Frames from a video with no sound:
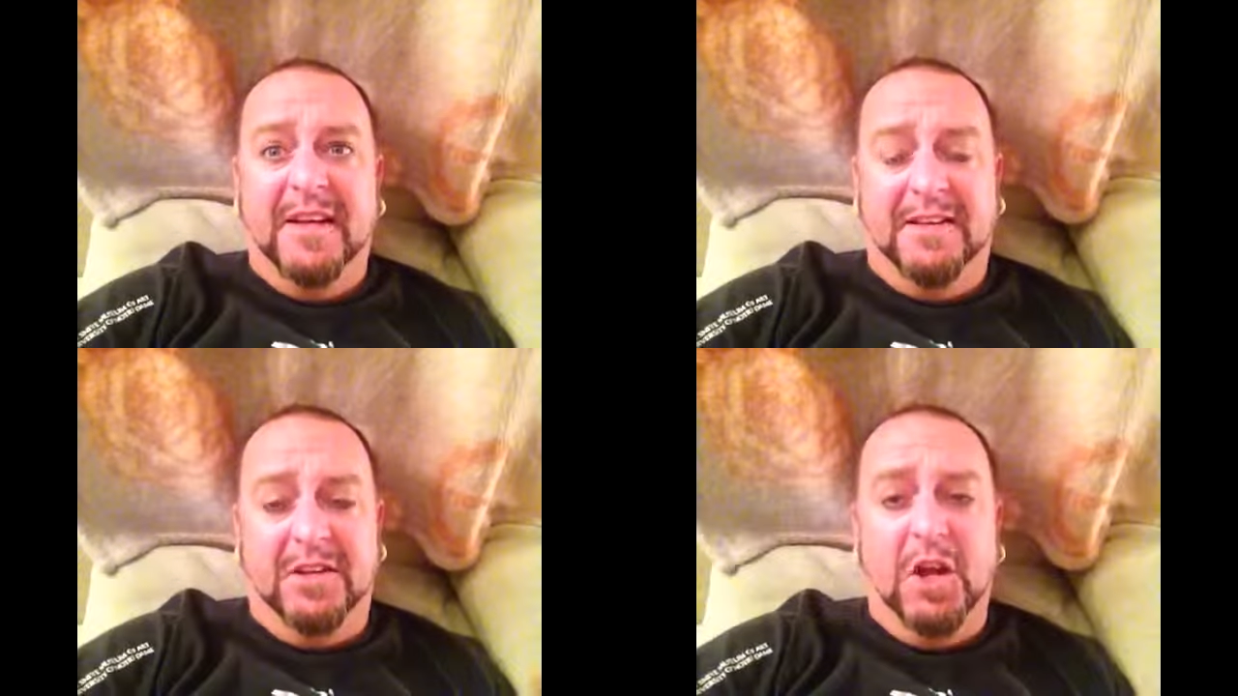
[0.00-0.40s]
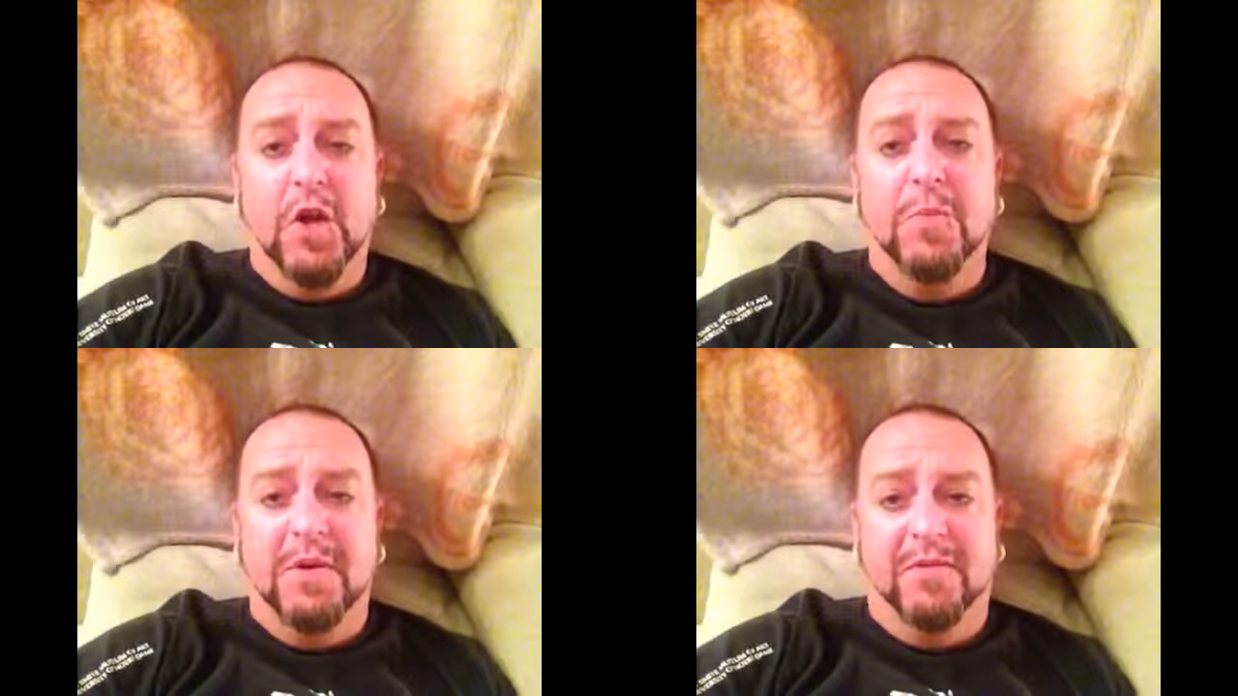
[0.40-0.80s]
It's
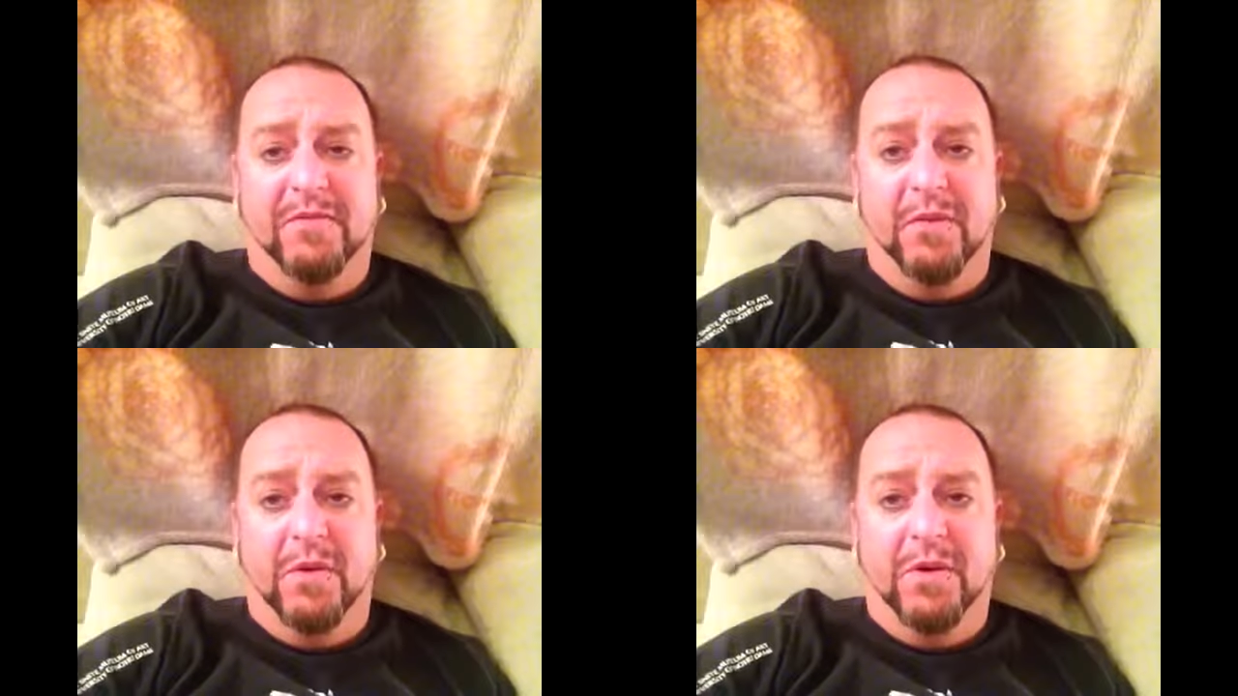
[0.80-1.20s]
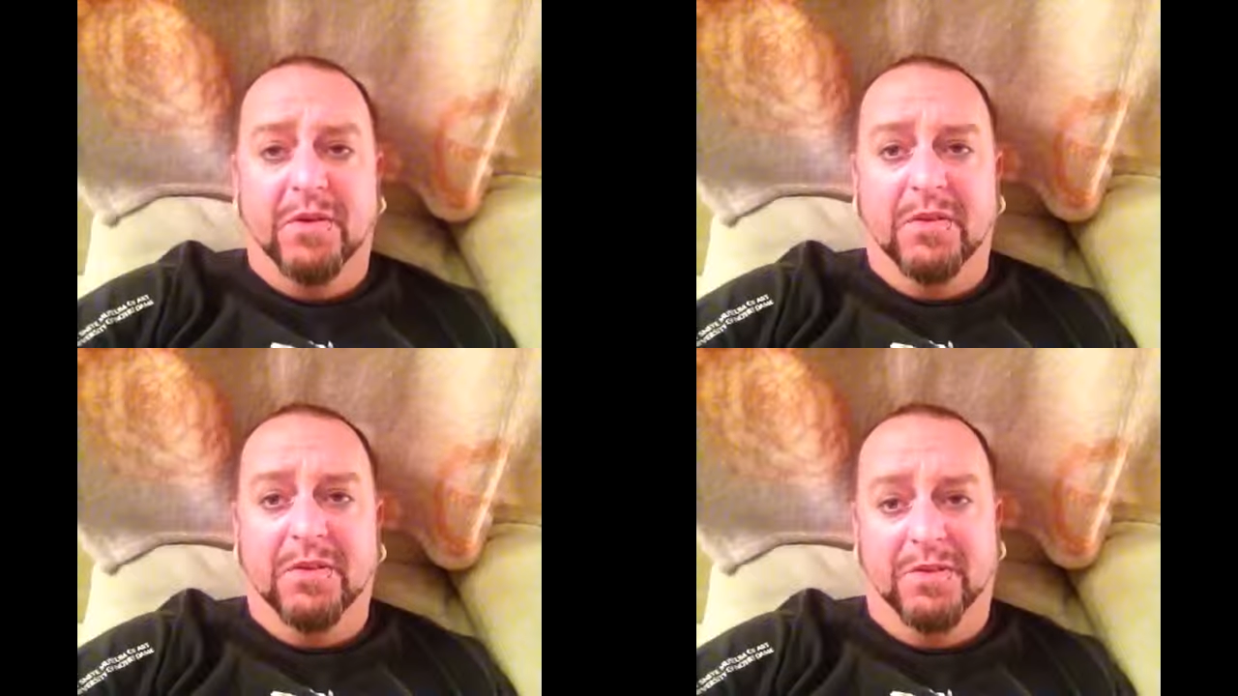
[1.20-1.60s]
aluminum
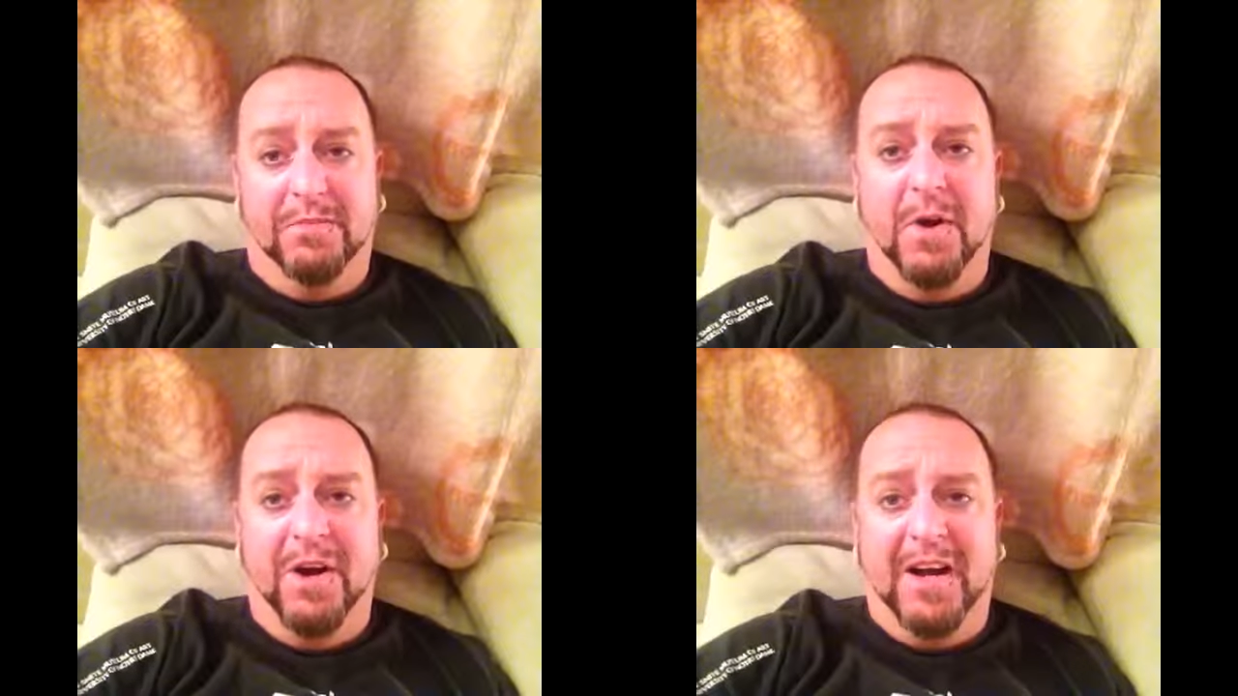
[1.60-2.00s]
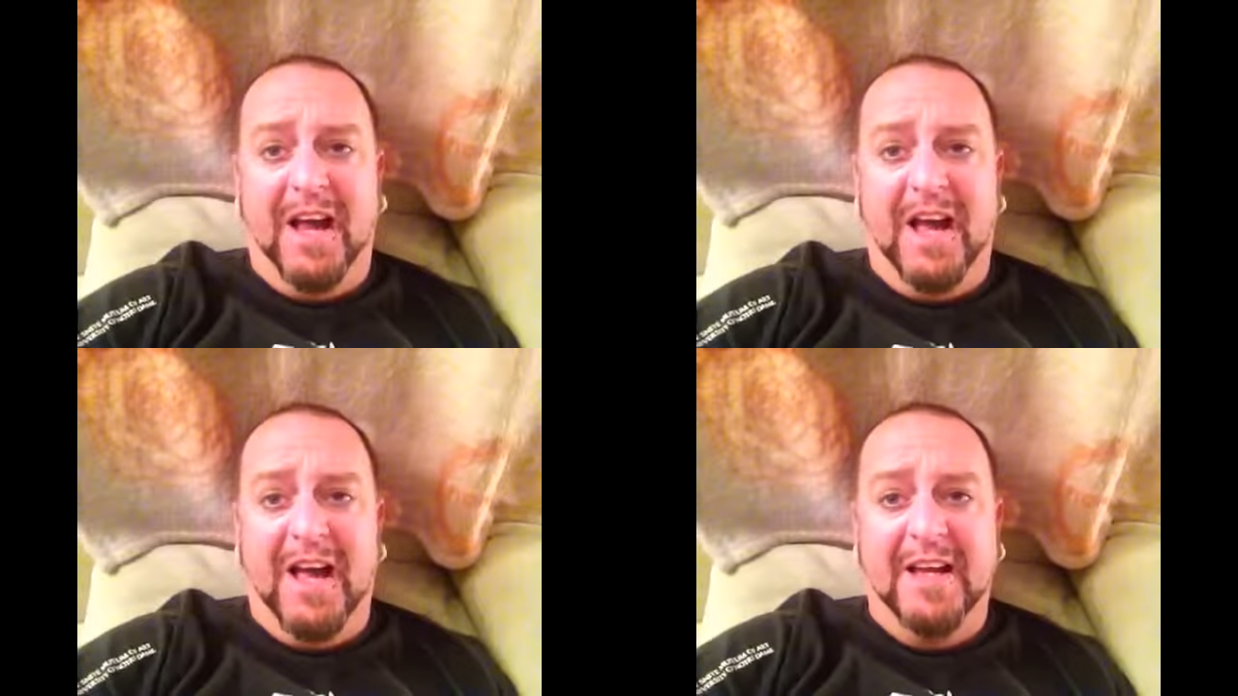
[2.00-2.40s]
foil. Smart
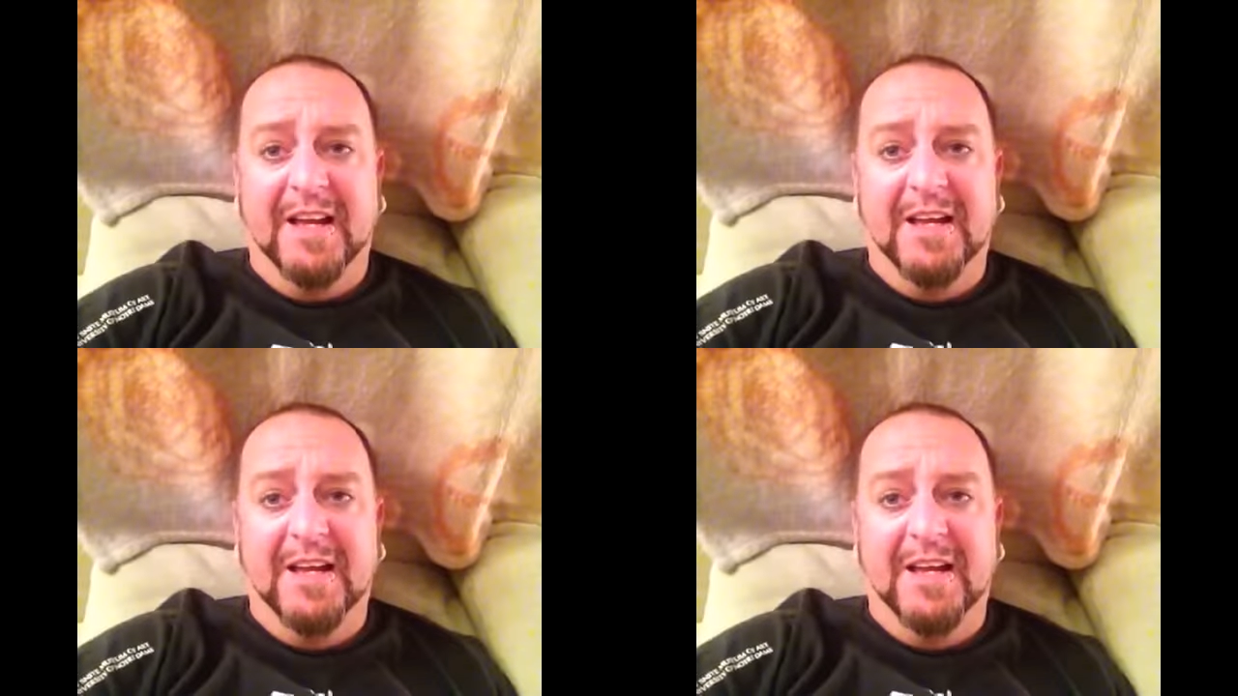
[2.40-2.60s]
guy.